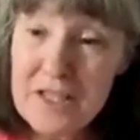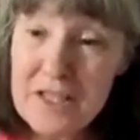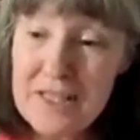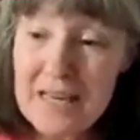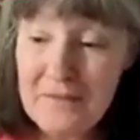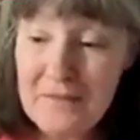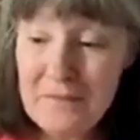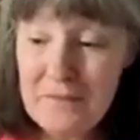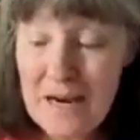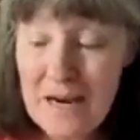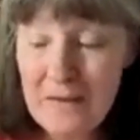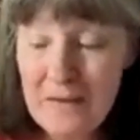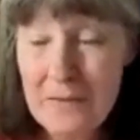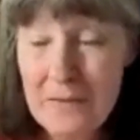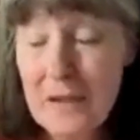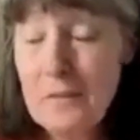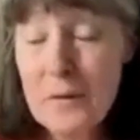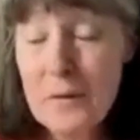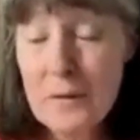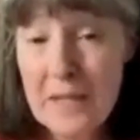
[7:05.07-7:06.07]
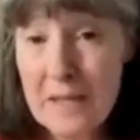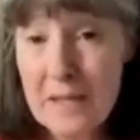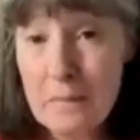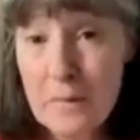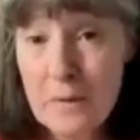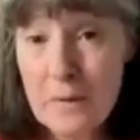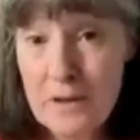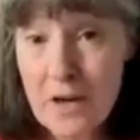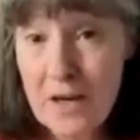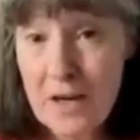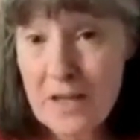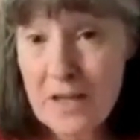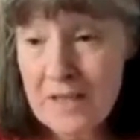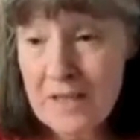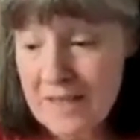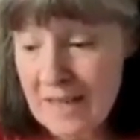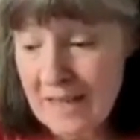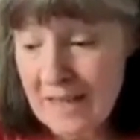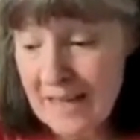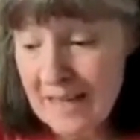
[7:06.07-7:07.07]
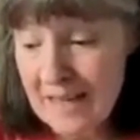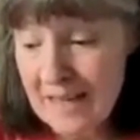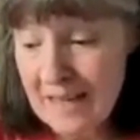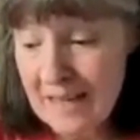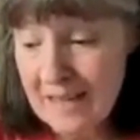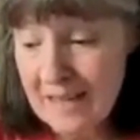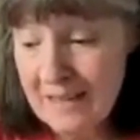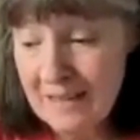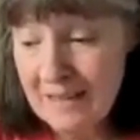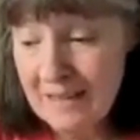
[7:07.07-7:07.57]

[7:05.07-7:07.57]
I've lived with a number of dogs, and